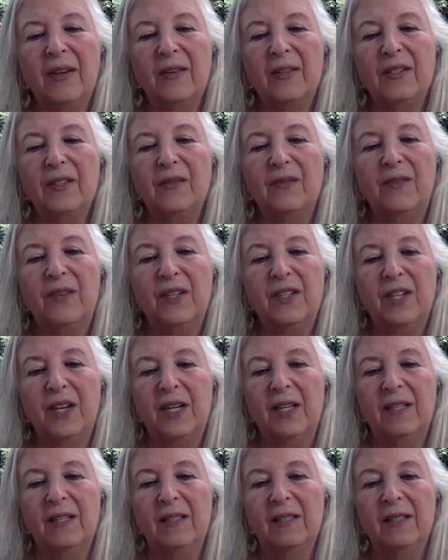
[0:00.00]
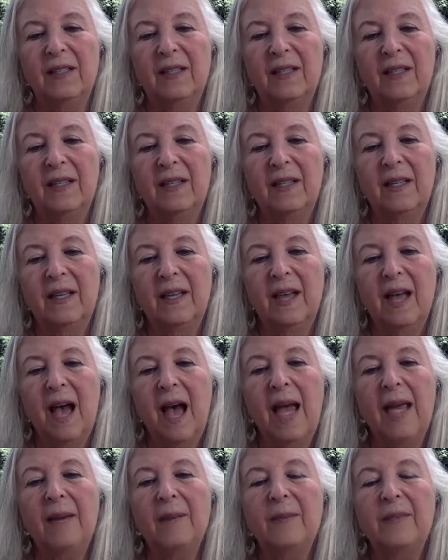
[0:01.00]
is vision.
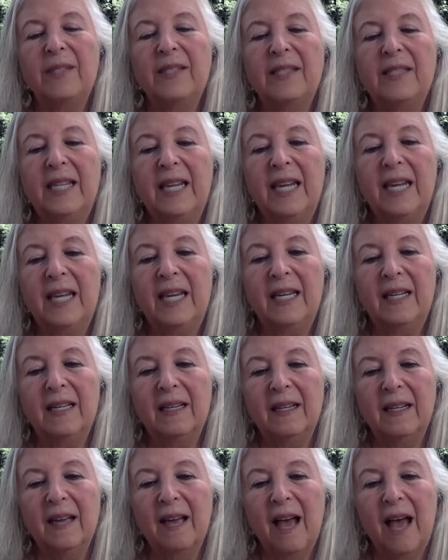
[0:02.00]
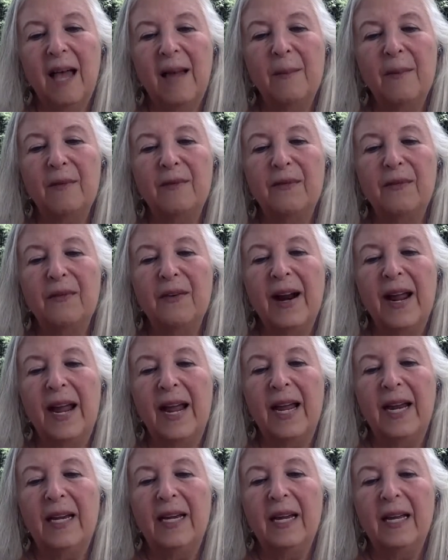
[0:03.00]
I am seen, I am
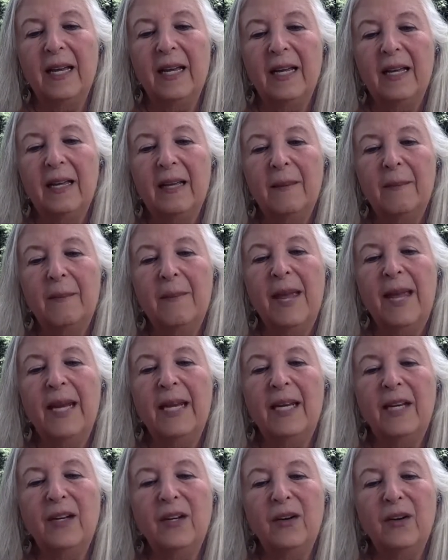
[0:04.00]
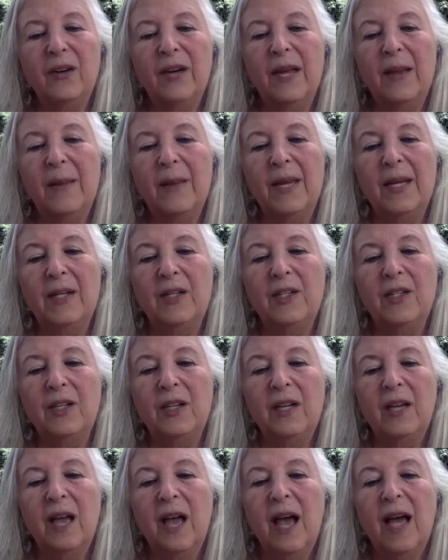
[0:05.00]
afraid. Made in your image,
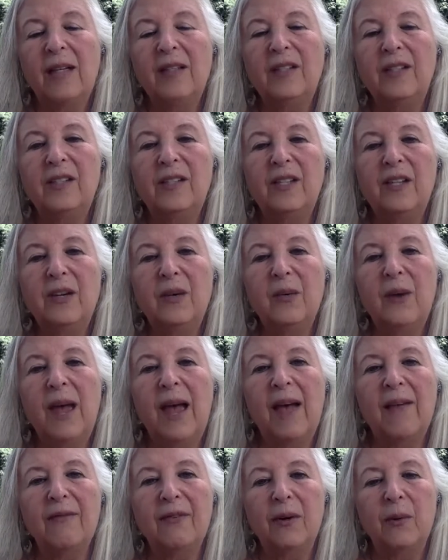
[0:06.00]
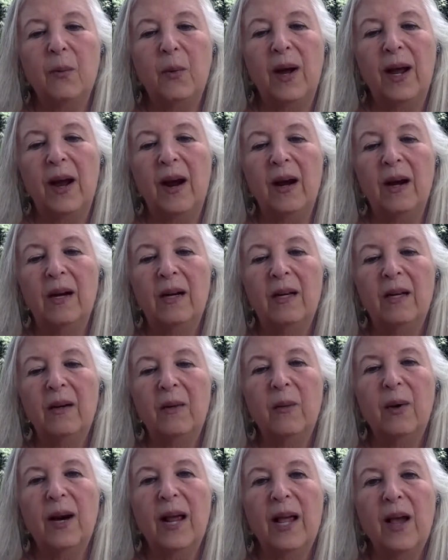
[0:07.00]
I see you everywhere
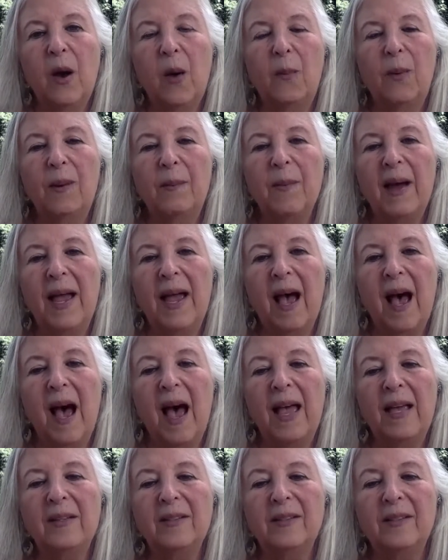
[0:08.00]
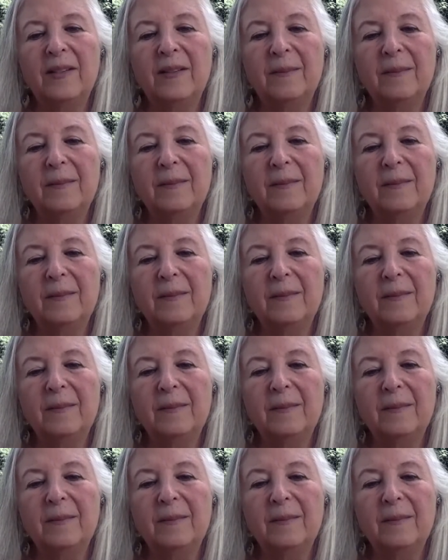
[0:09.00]
when I open my eyes.